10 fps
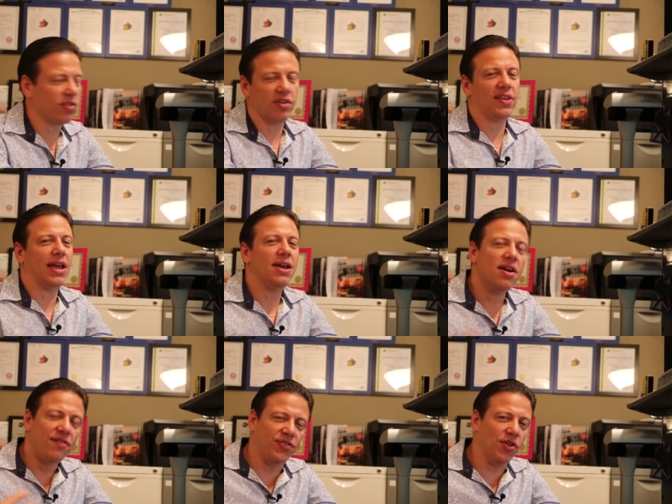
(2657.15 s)
So they say
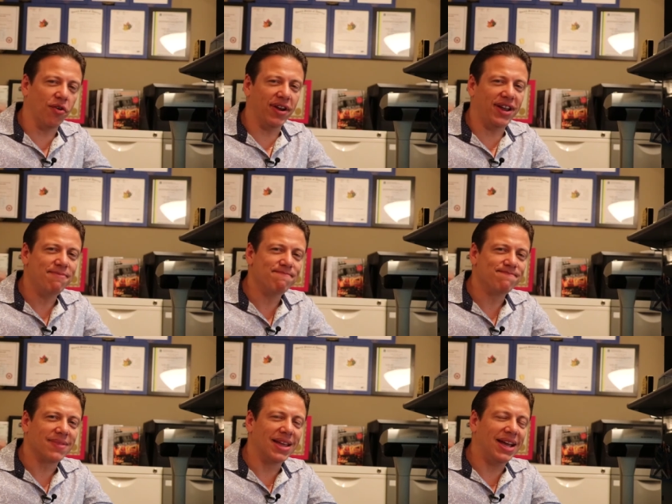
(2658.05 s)
flurry
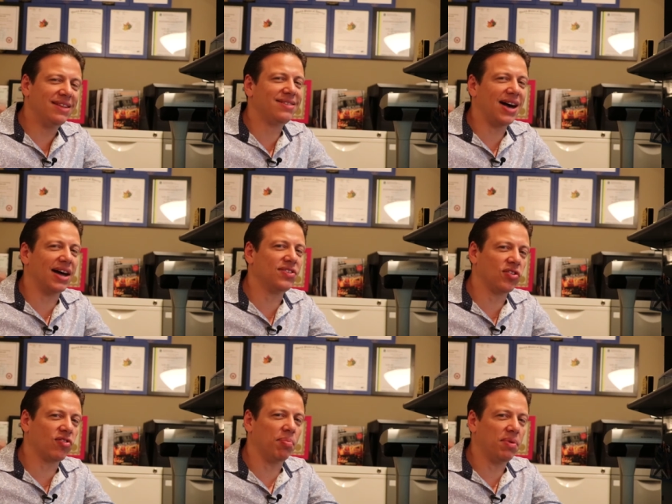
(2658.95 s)
is not
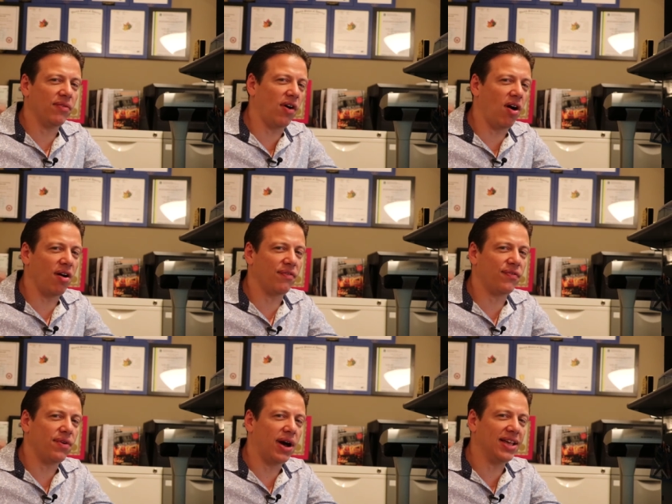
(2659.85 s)
descriptive of
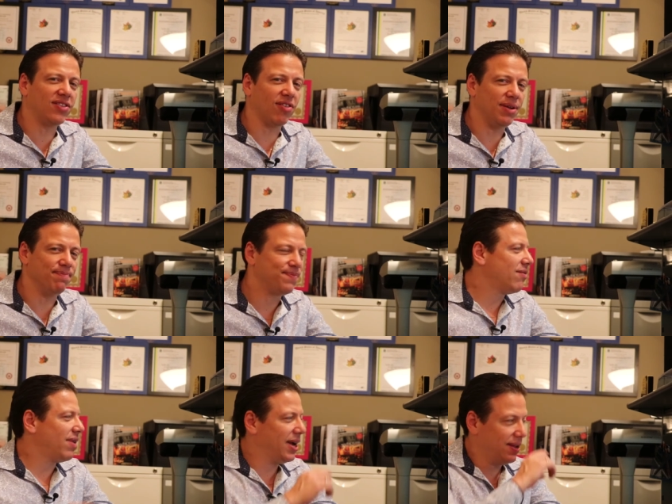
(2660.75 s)
ice cream,
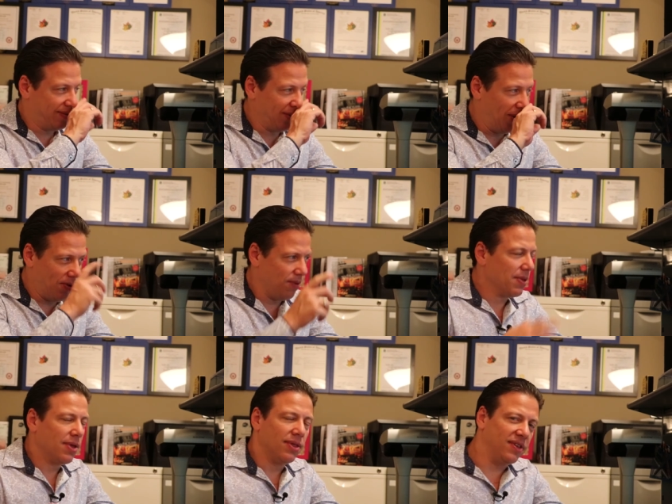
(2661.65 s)
right? So
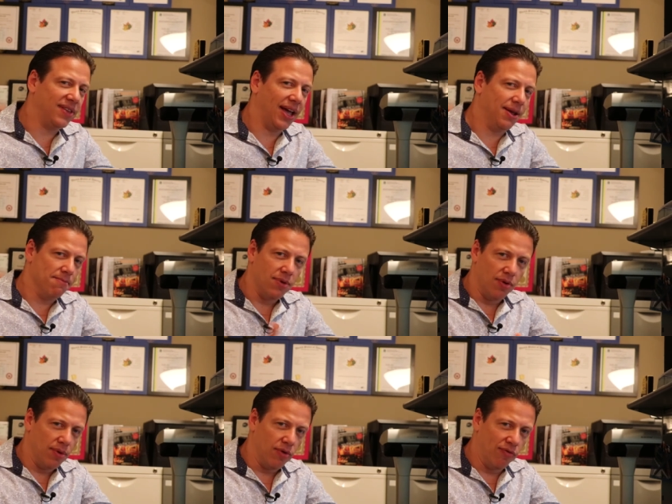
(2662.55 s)
they say
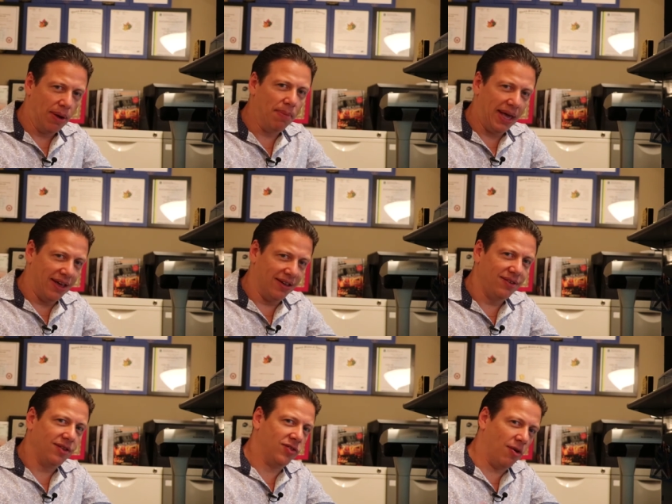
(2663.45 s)
rib
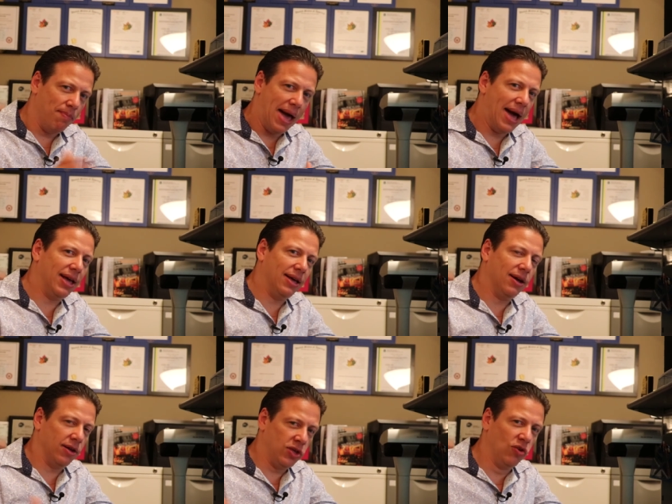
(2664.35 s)
is, so Mac,
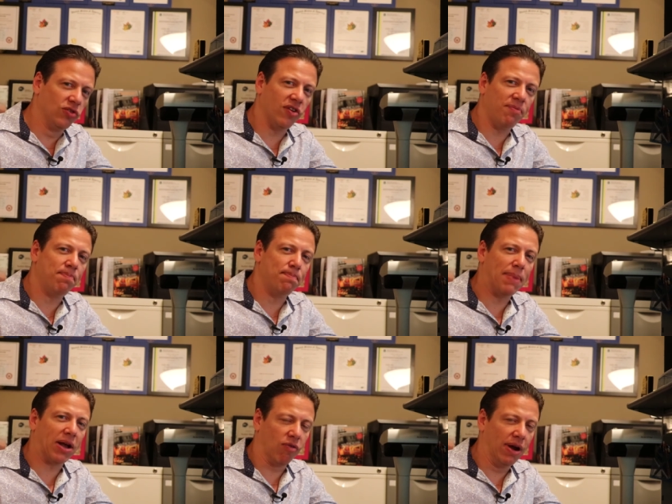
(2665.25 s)
uh, use of
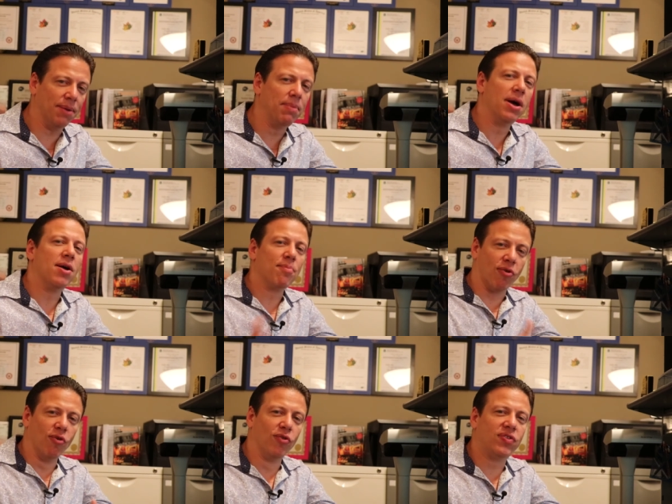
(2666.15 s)
McRib
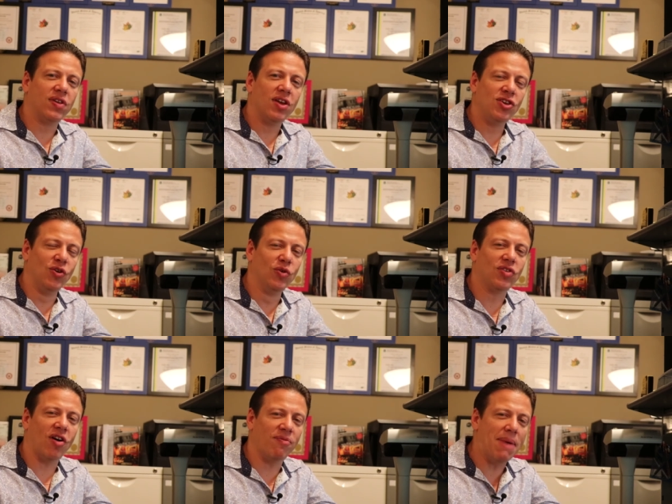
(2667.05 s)
proves use
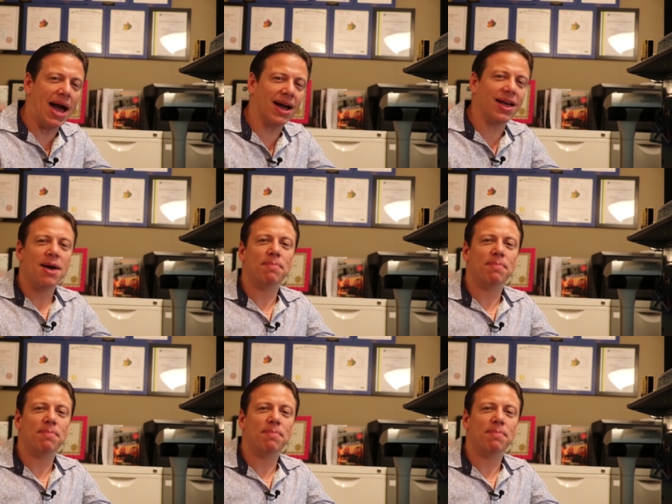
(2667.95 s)
of Mac.